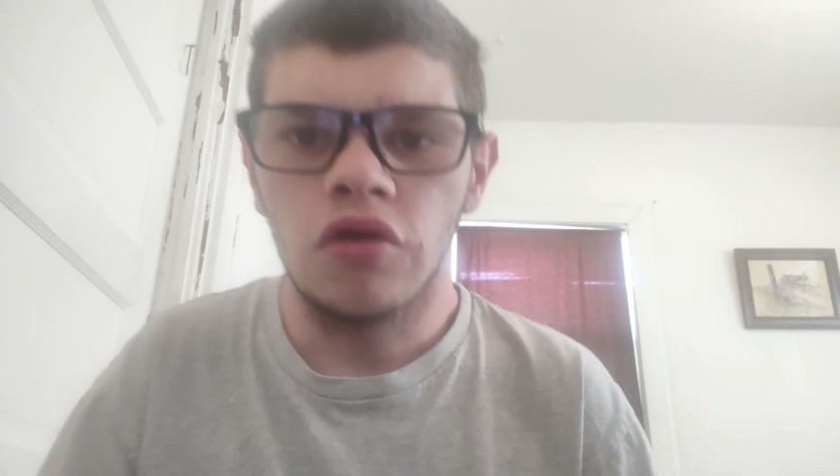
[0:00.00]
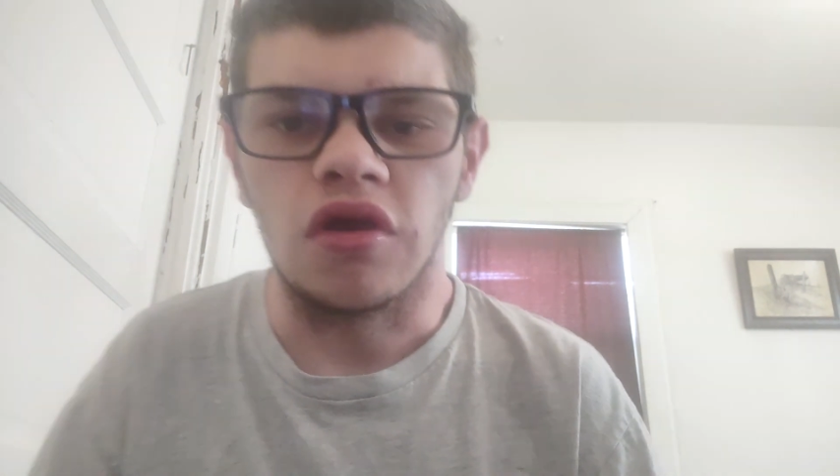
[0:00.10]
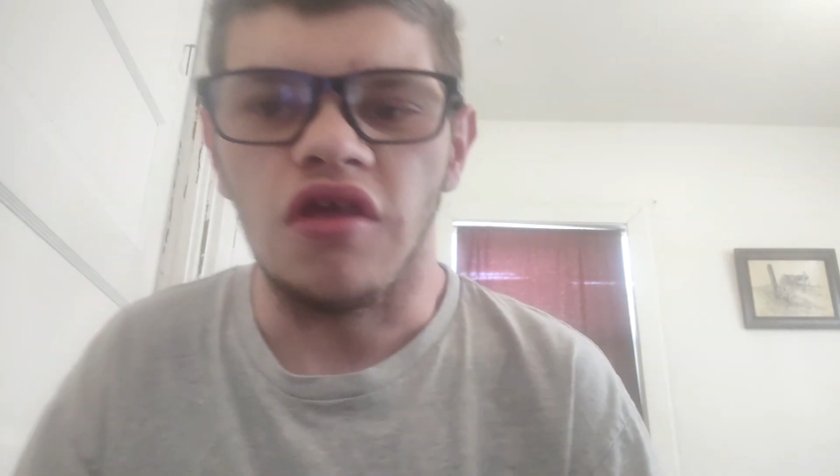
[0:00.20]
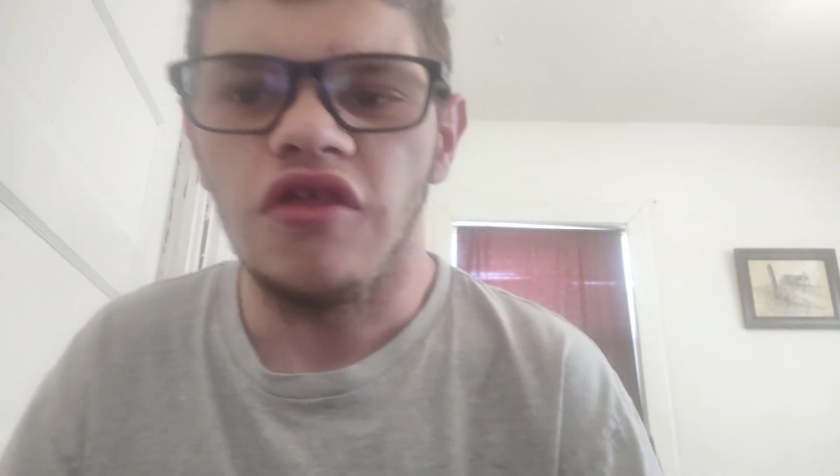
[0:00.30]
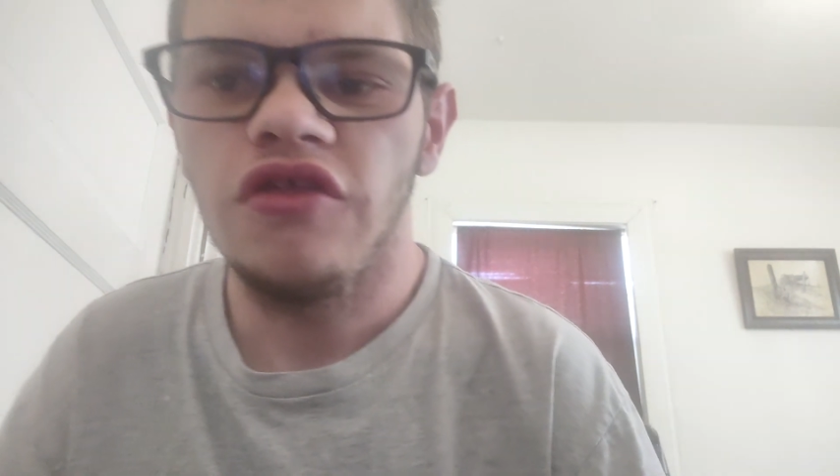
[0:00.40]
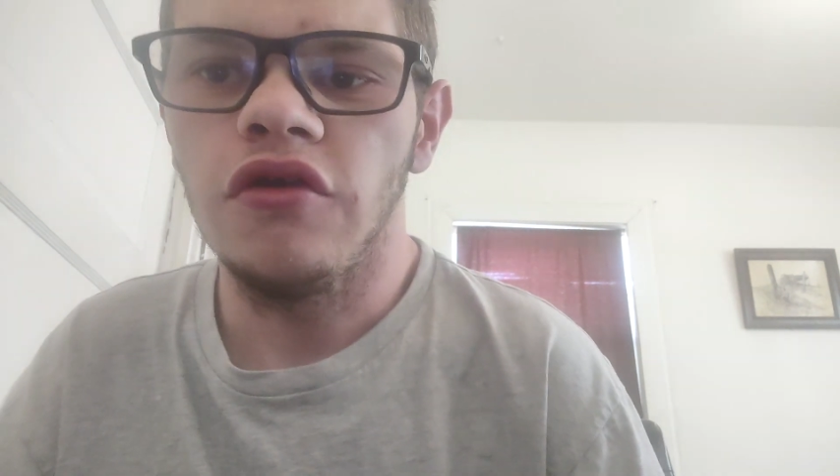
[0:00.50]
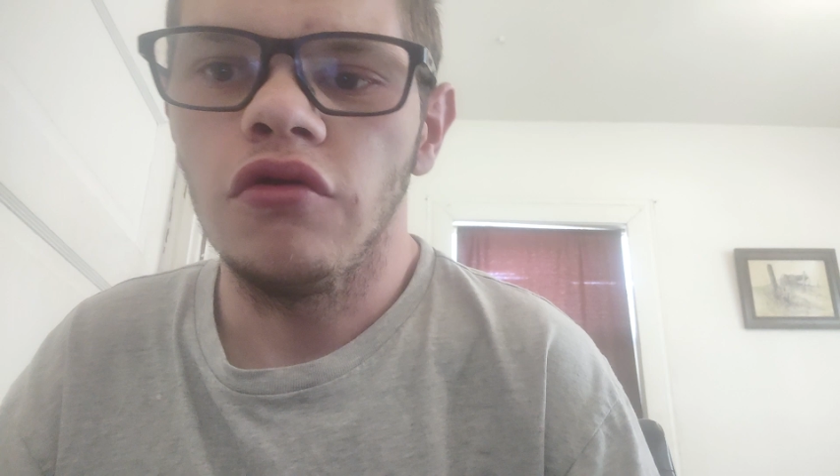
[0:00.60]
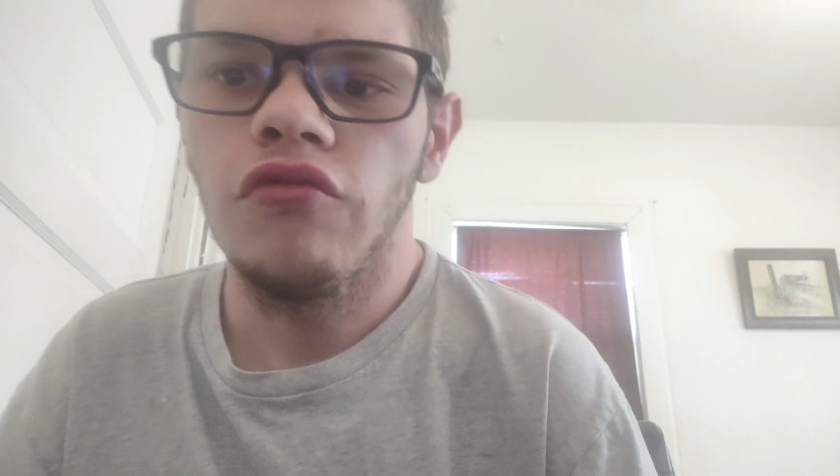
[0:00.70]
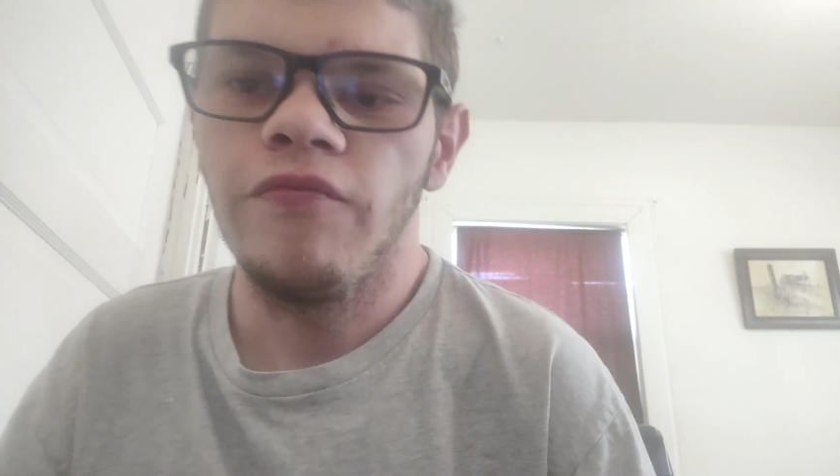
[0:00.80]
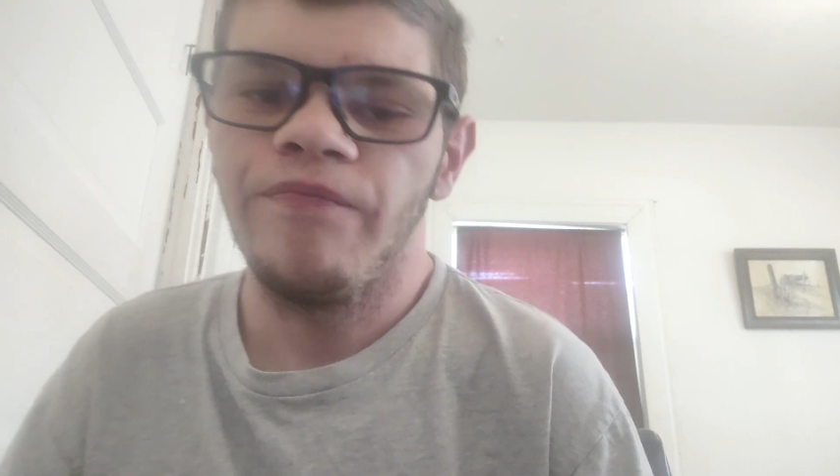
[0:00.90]
Okay,
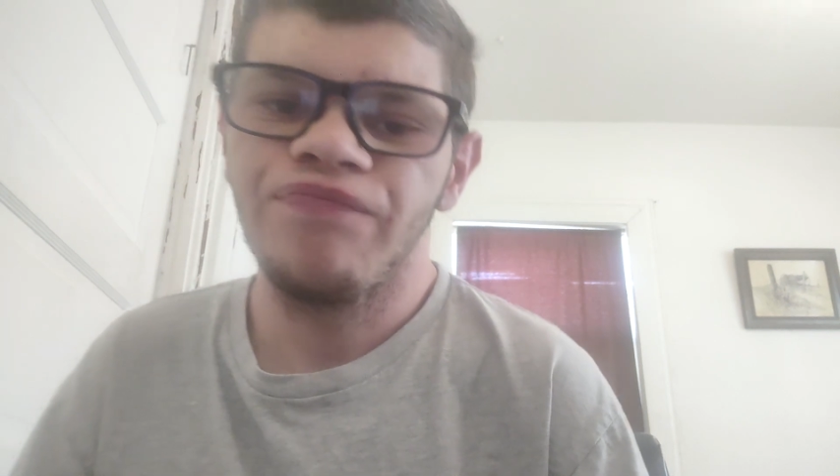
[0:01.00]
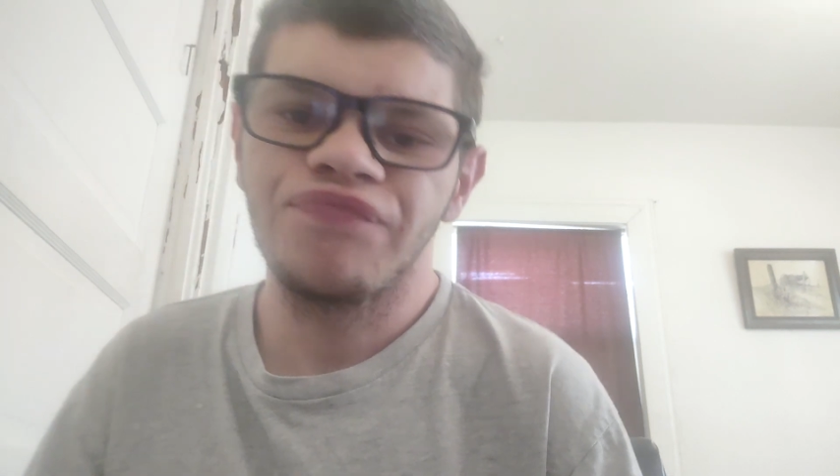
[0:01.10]
so